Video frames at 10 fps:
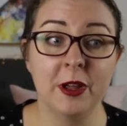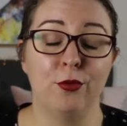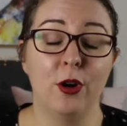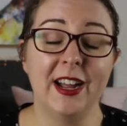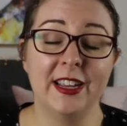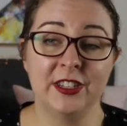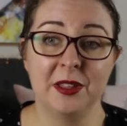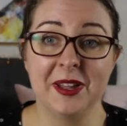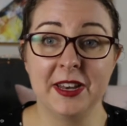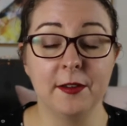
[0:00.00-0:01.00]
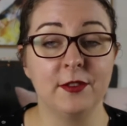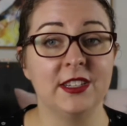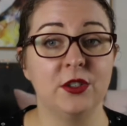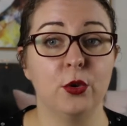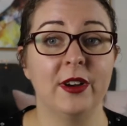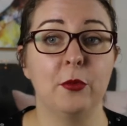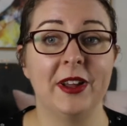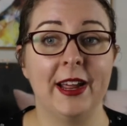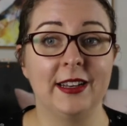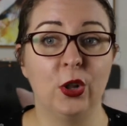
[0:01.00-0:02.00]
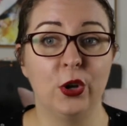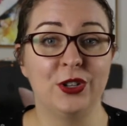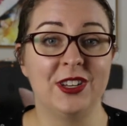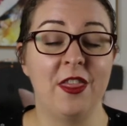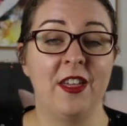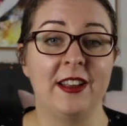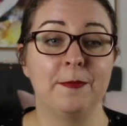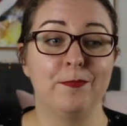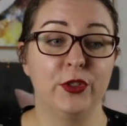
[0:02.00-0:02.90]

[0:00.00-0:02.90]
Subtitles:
Prior to the beginning of this story, we had learnt that